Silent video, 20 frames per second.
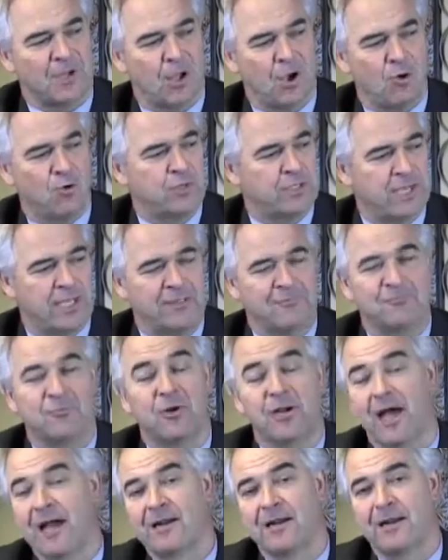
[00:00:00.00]
Okay,
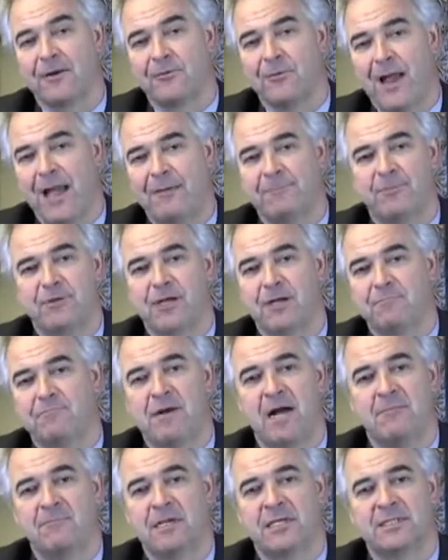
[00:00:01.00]
well, I got to wrap it up
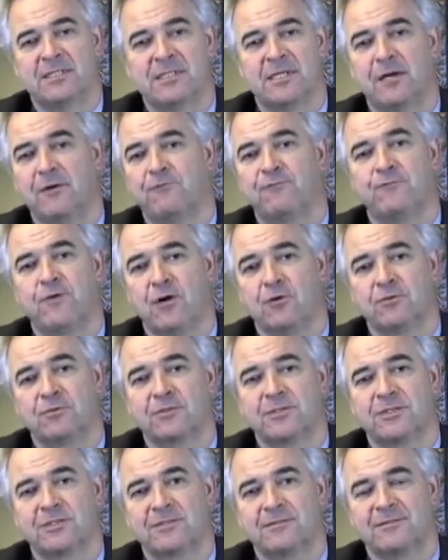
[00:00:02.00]
by myself,
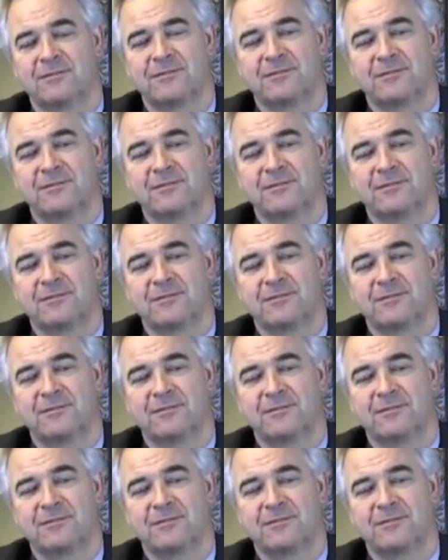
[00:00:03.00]
folks.